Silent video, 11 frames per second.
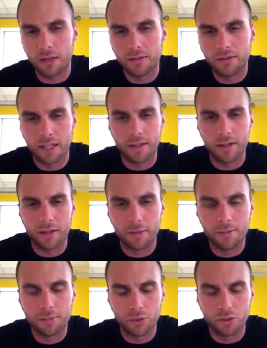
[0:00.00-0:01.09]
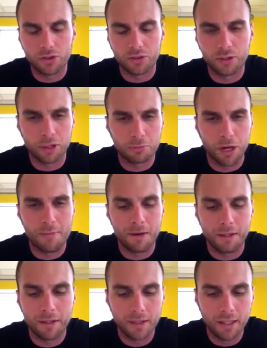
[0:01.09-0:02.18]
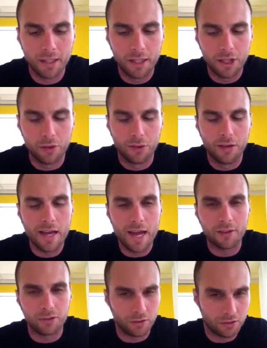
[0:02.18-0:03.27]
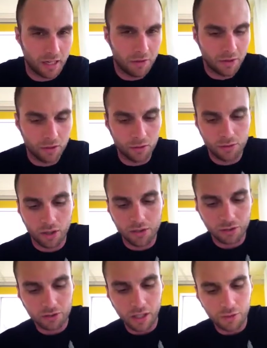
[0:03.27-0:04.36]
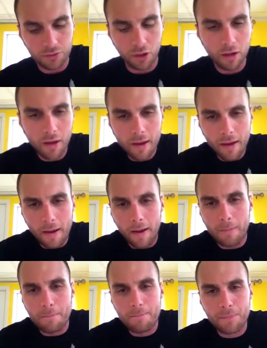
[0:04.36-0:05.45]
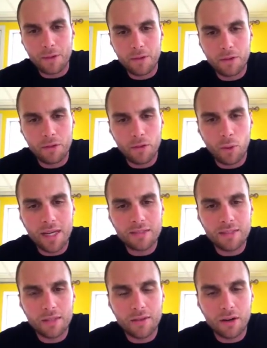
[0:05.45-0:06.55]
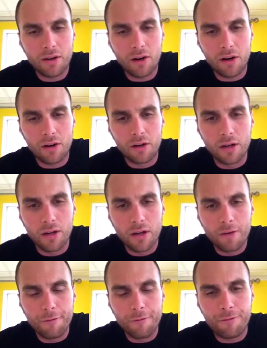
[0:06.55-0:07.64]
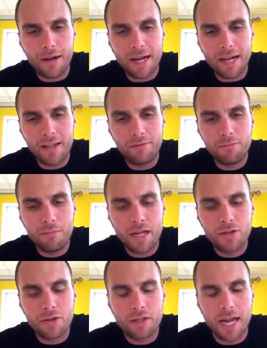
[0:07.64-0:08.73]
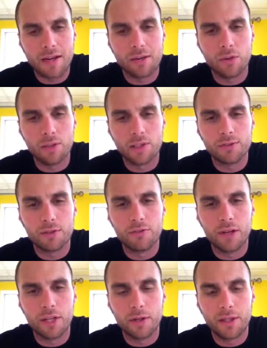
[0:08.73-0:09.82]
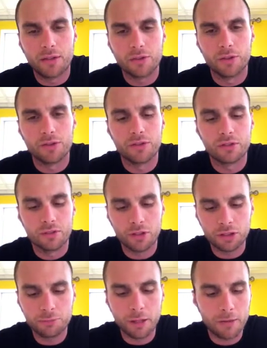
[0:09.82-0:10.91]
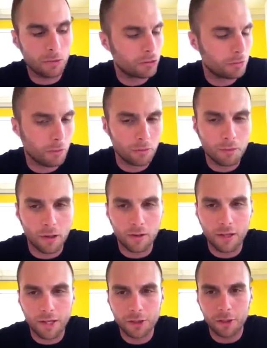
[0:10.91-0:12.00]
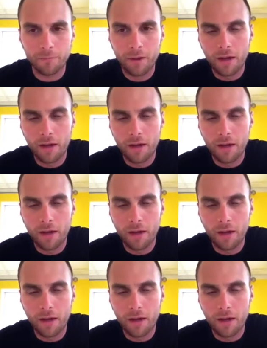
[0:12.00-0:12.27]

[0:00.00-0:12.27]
secondary sources, because primary, you're the data source, and I think you can trust yourself. So the way I see it, there are 5 major categories for evaluating your sources. And so this is probably the most important part of the lecture.